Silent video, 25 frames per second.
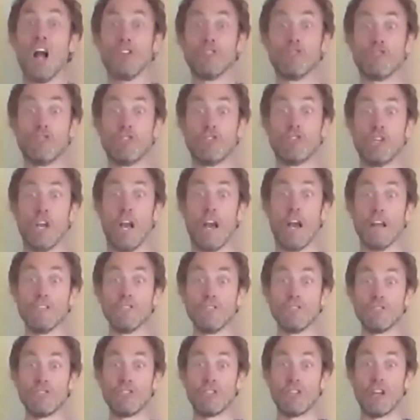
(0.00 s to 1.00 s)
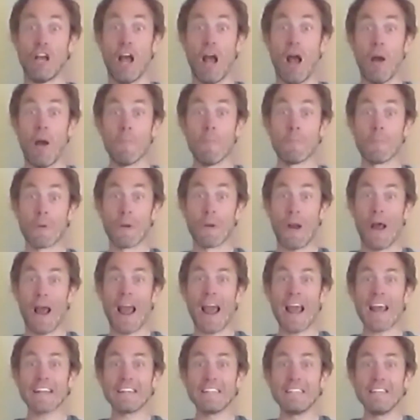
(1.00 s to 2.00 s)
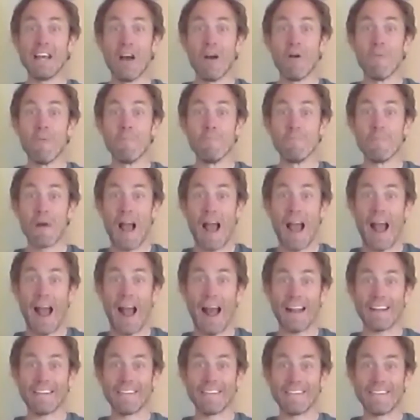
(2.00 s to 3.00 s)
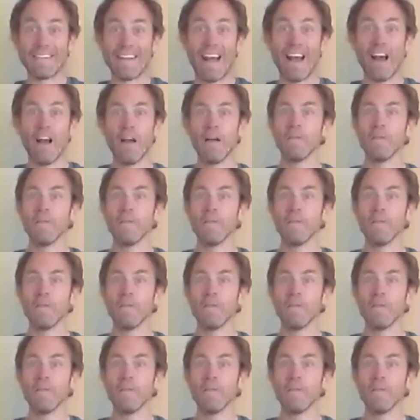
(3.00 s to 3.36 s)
gingerbread man.